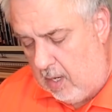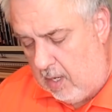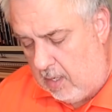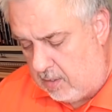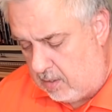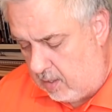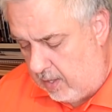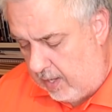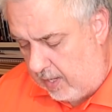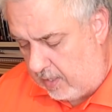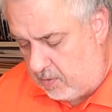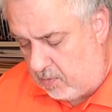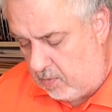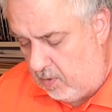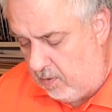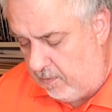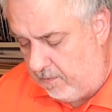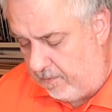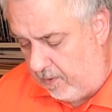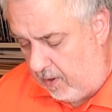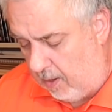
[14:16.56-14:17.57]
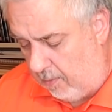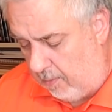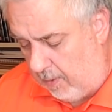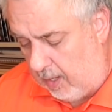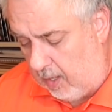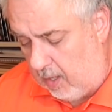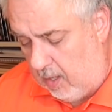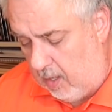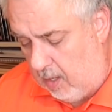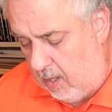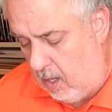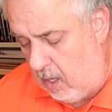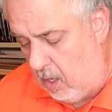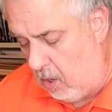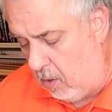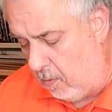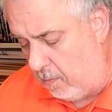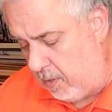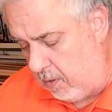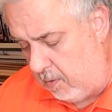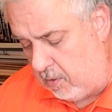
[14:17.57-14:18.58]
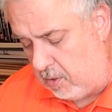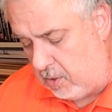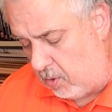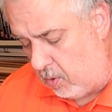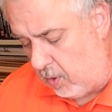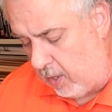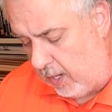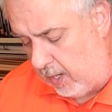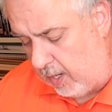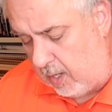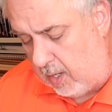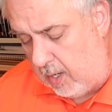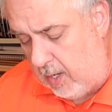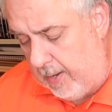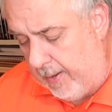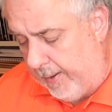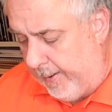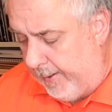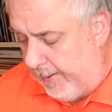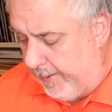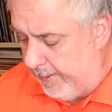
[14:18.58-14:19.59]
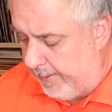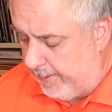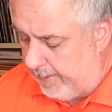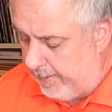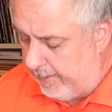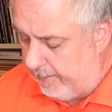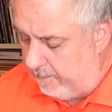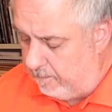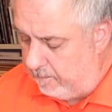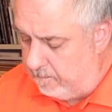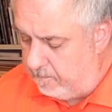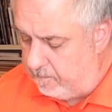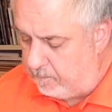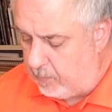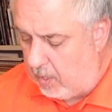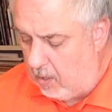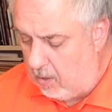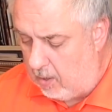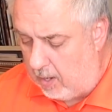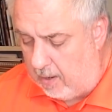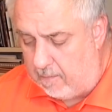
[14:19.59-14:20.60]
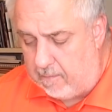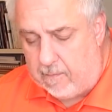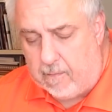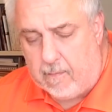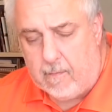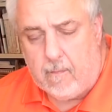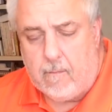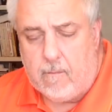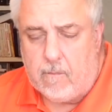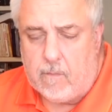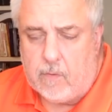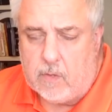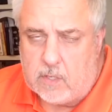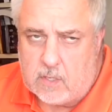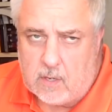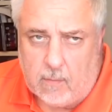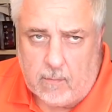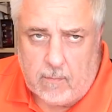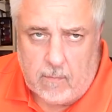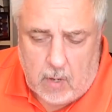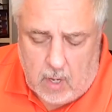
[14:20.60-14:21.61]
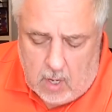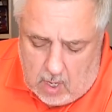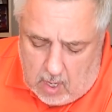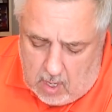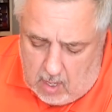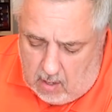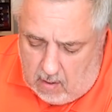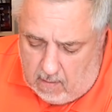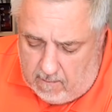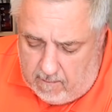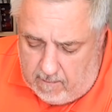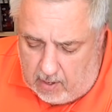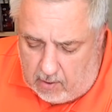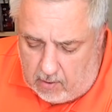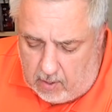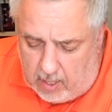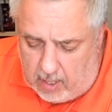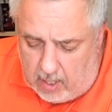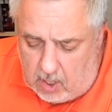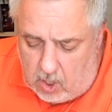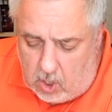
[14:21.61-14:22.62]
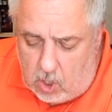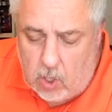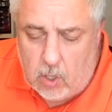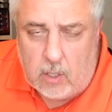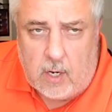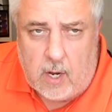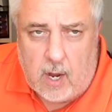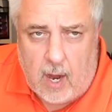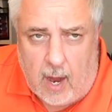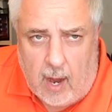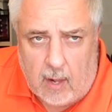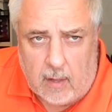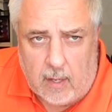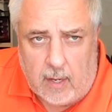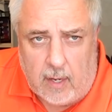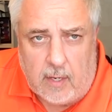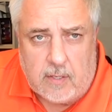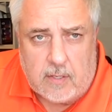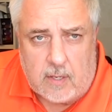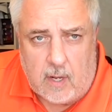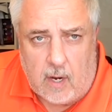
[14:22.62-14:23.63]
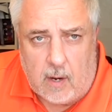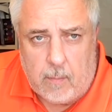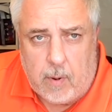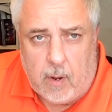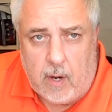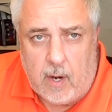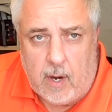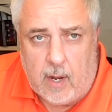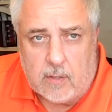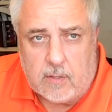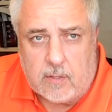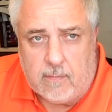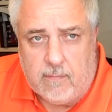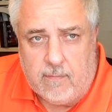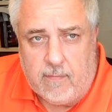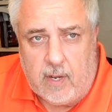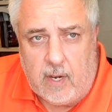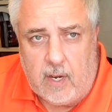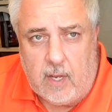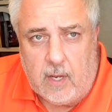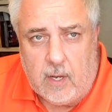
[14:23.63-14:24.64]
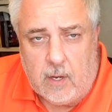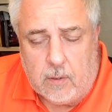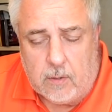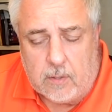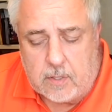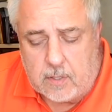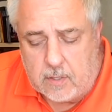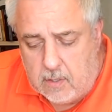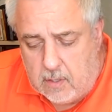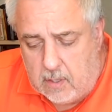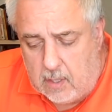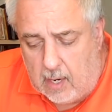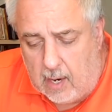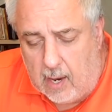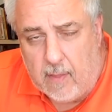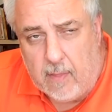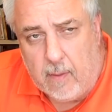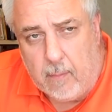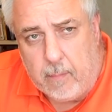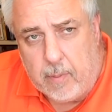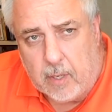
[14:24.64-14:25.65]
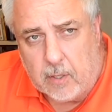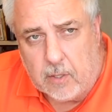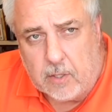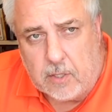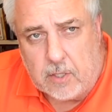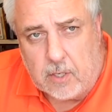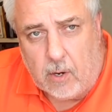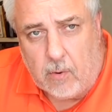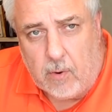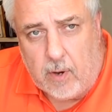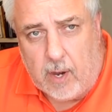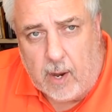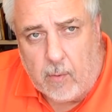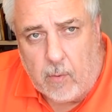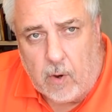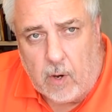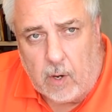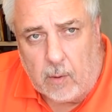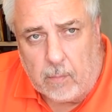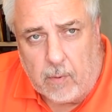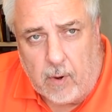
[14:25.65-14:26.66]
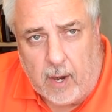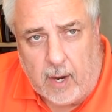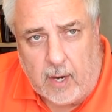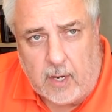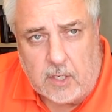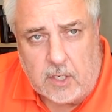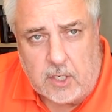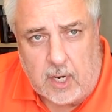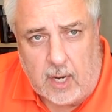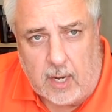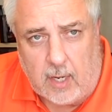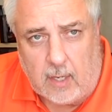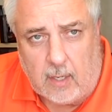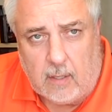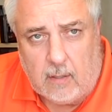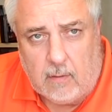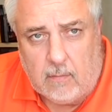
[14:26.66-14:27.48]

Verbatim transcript: so that's roof framing. Hope you enjoyed it. Um, you know, I have some very good colleagues that are putting out some videos on the Build Show Network, Brent, Jake,